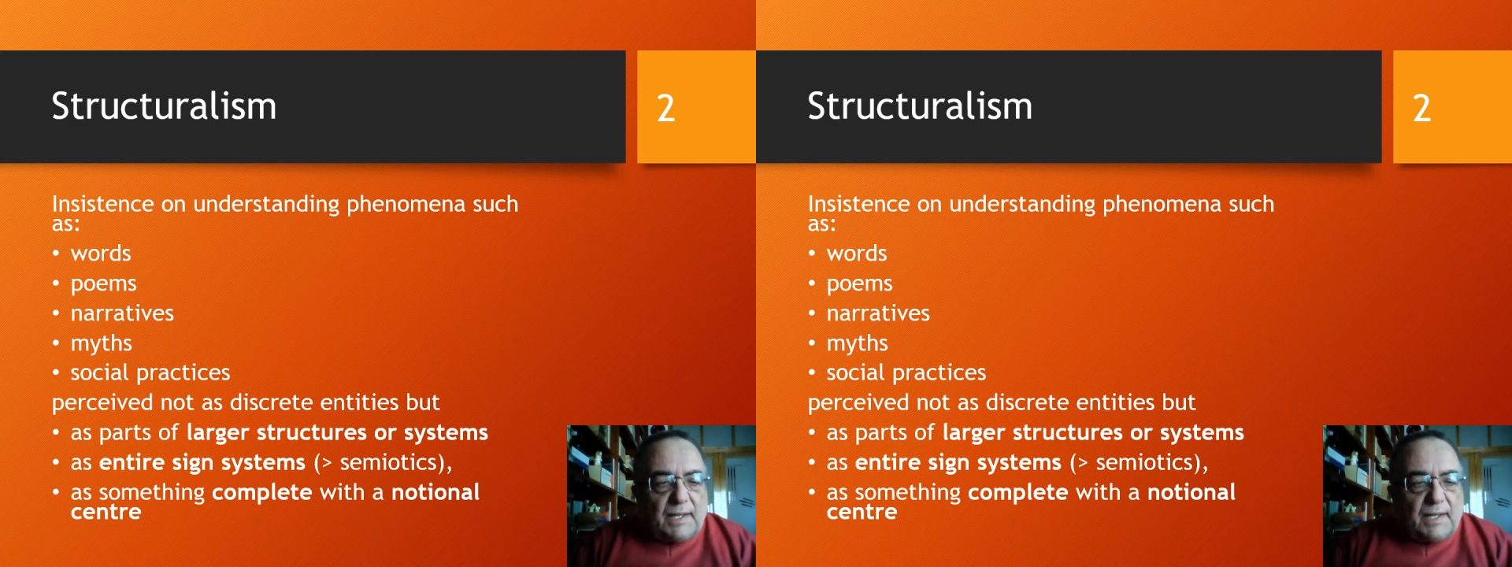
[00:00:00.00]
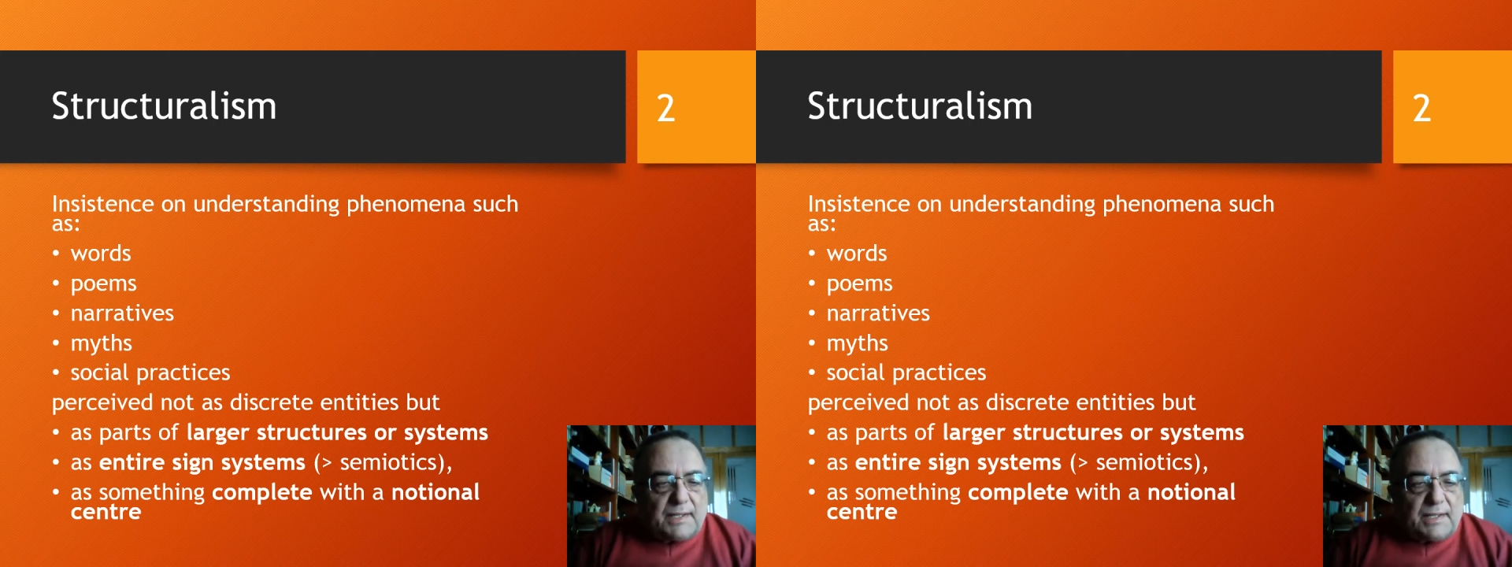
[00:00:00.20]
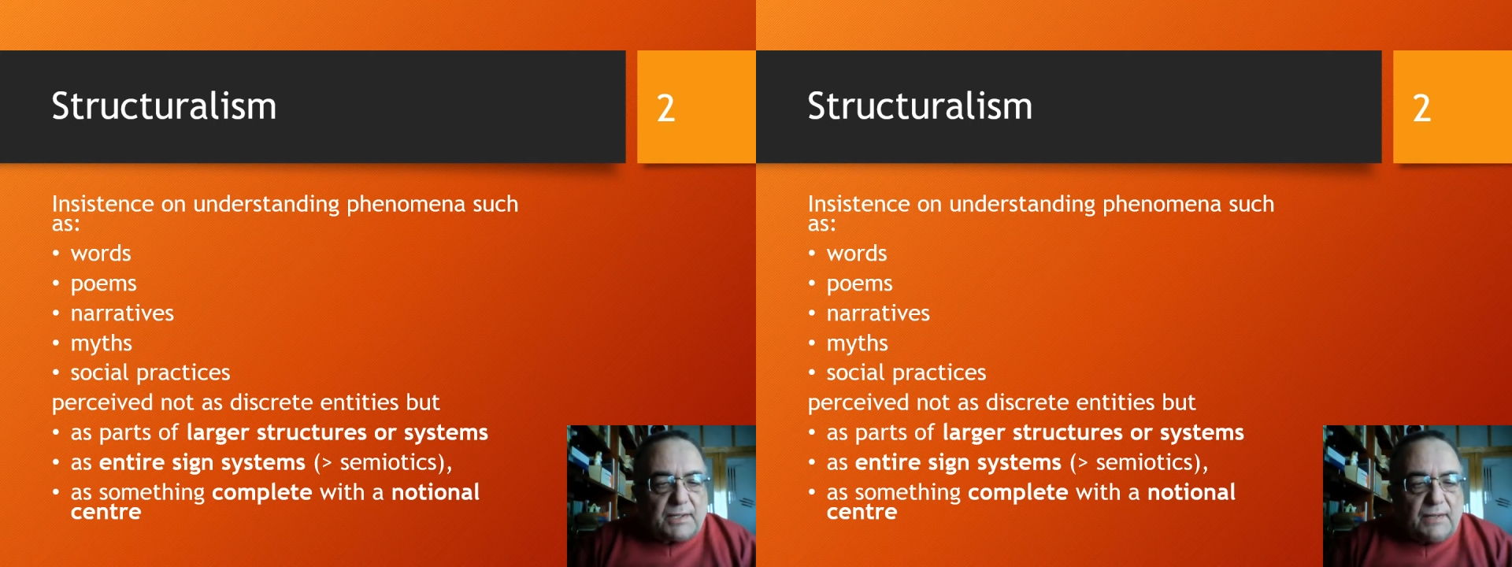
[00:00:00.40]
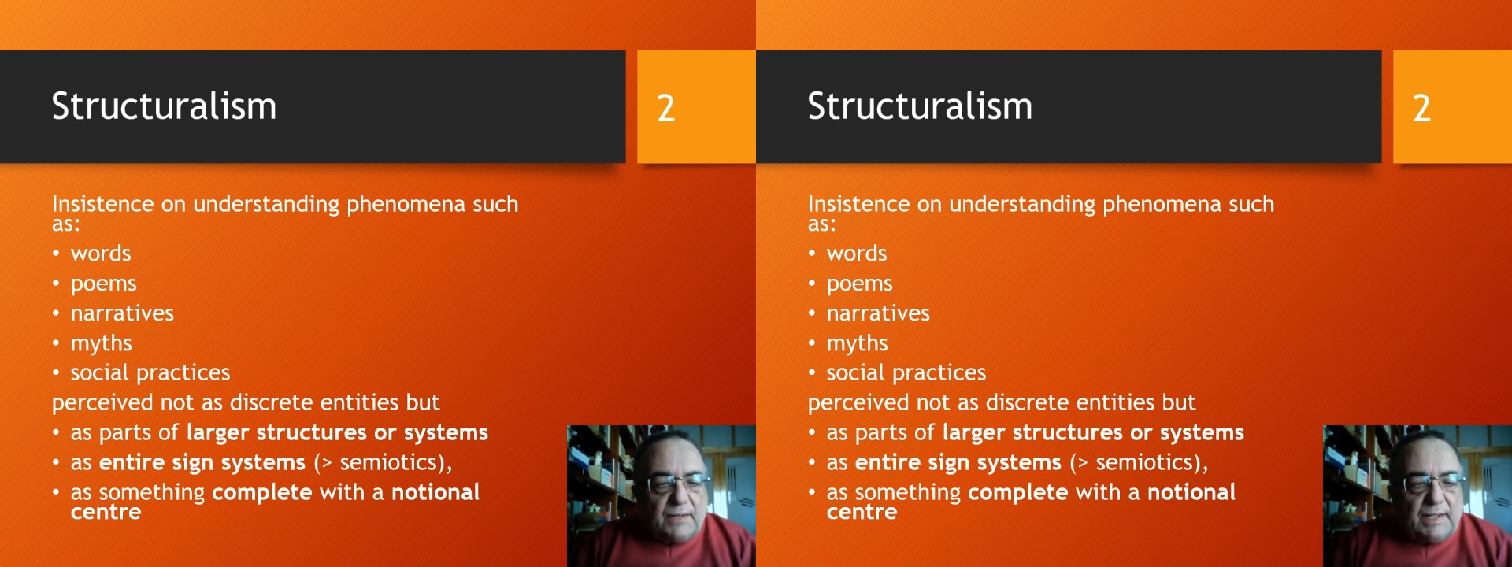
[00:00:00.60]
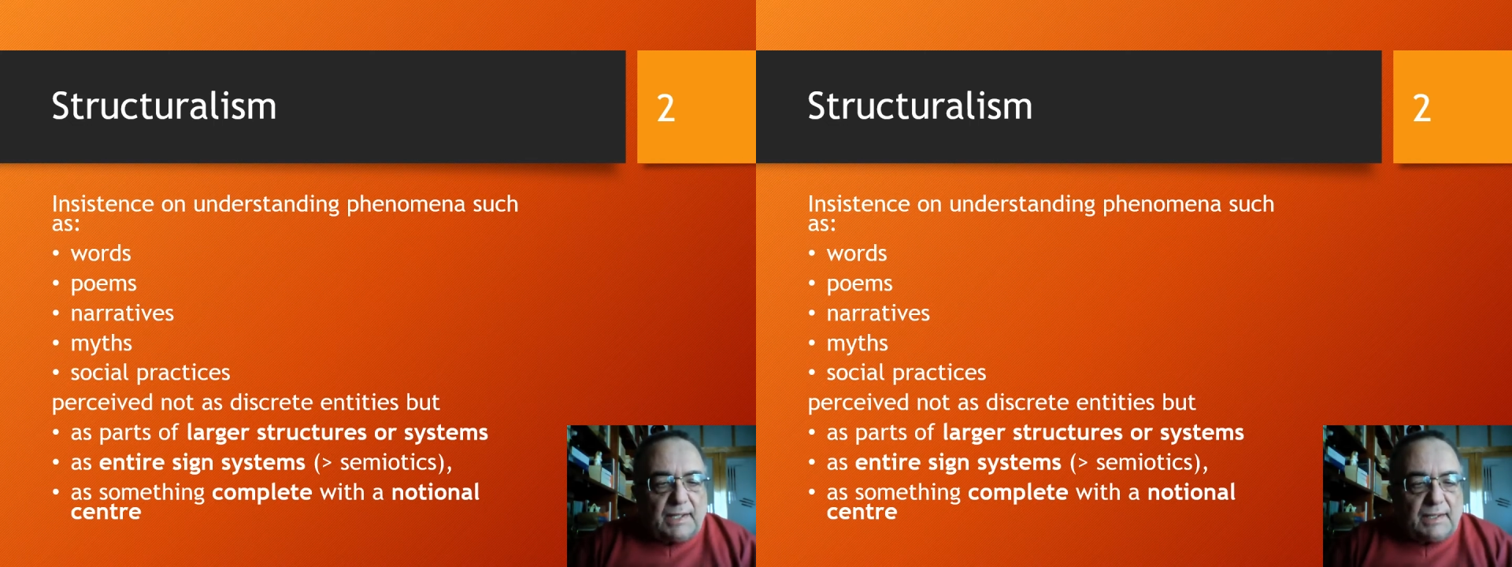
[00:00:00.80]
discrete
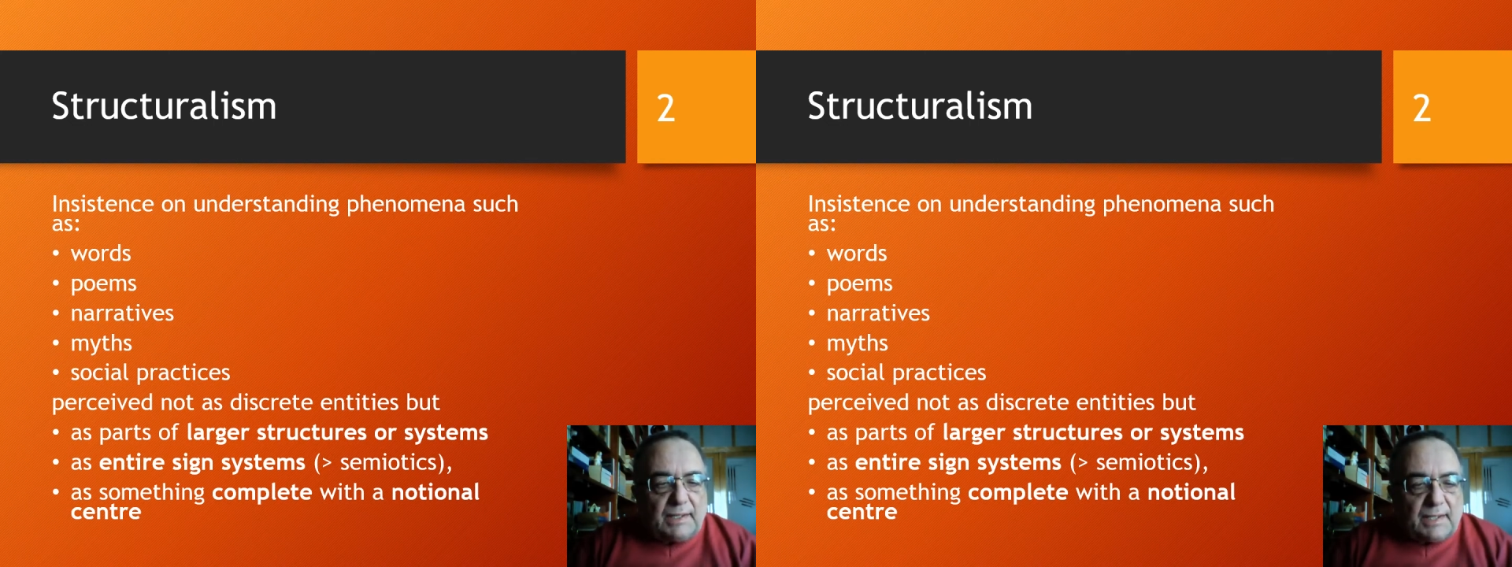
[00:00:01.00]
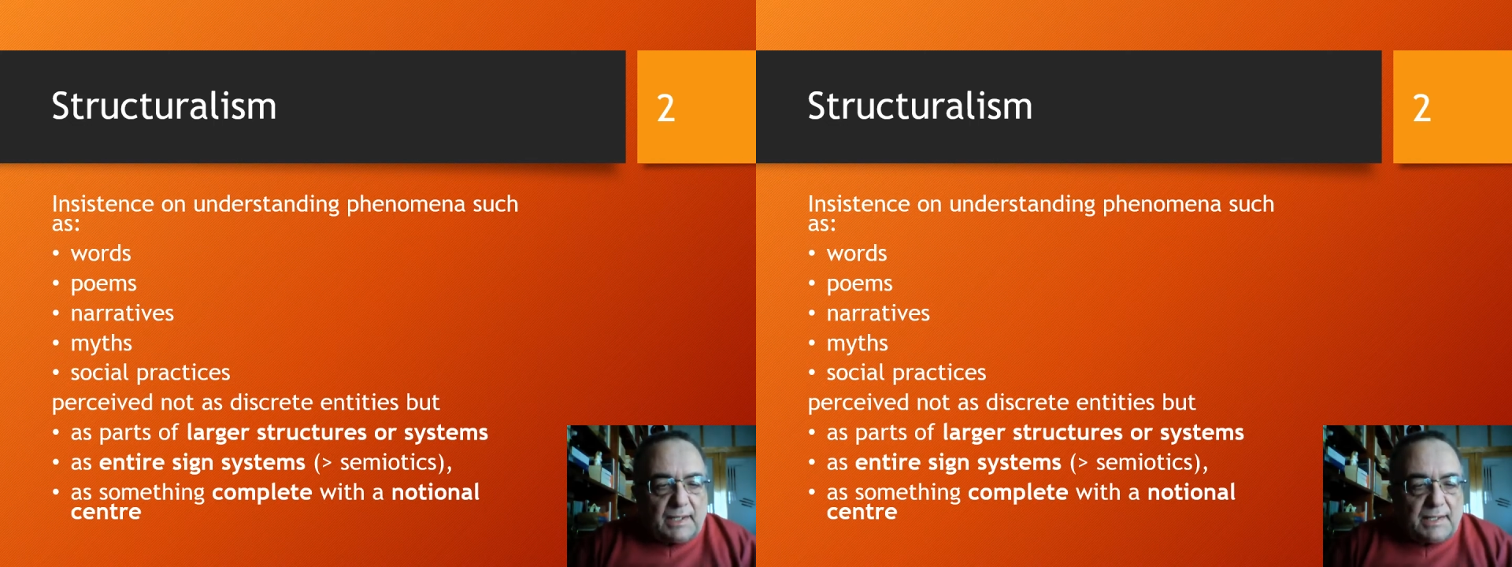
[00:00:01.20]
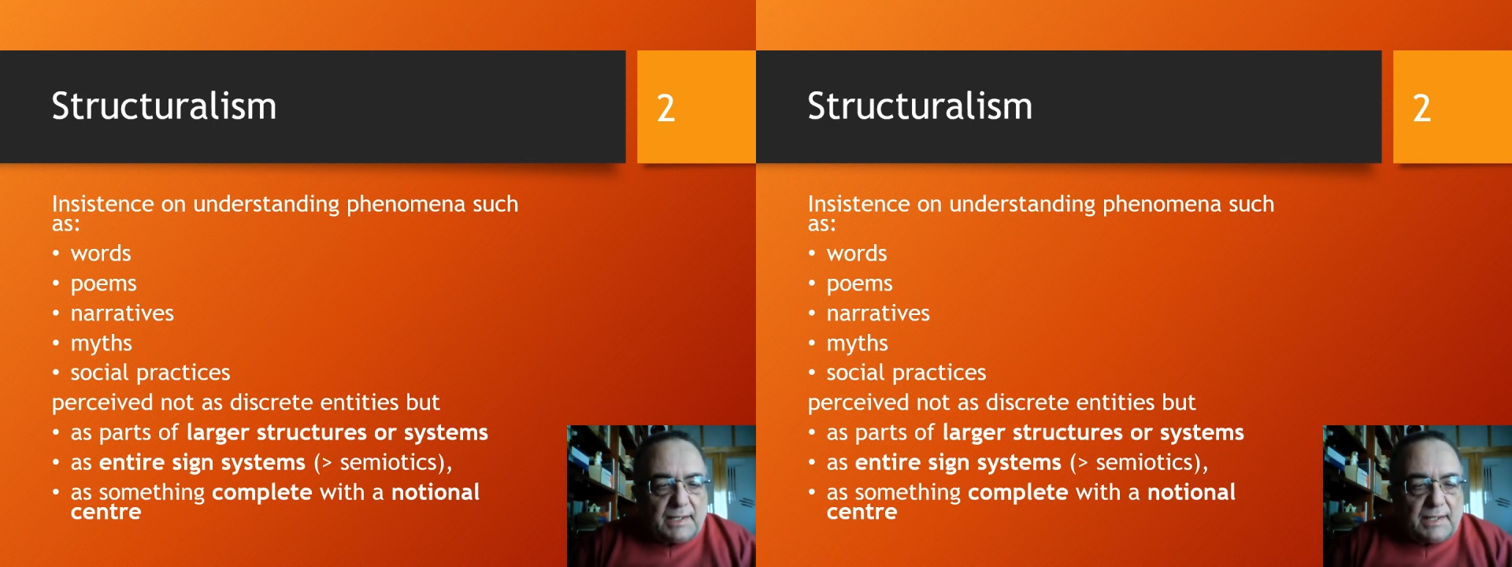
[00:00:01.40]
entities,